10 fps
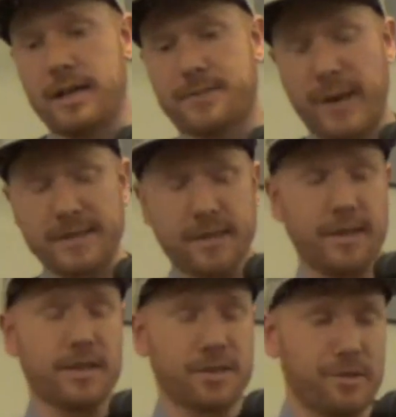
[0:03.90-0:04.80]
it's
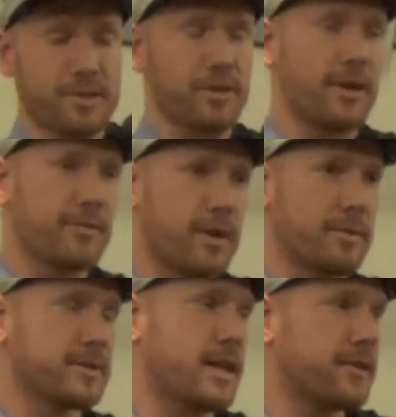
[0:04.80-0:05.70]
basically the true story of what
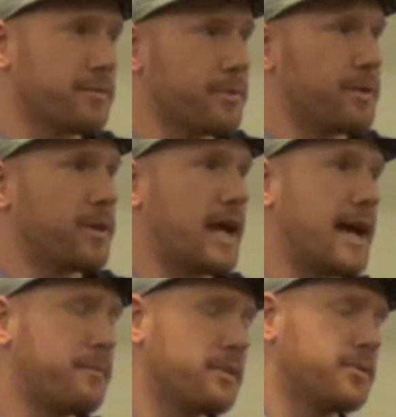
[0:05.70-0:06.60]
it was like for me, what
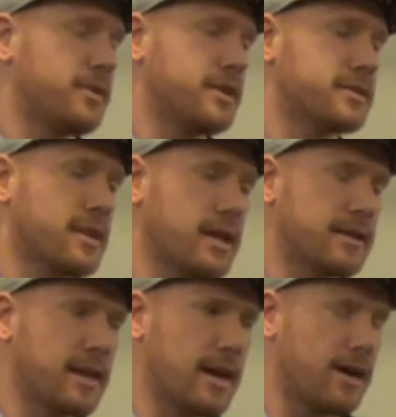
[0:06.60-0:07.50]
happened, and what it's
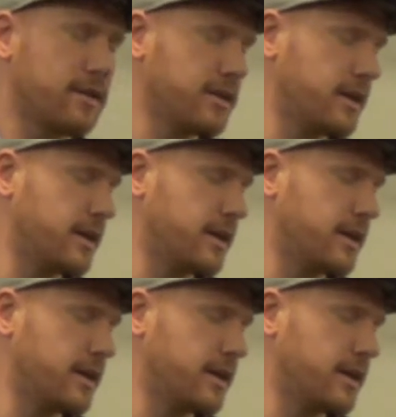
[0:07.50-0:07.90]
like now.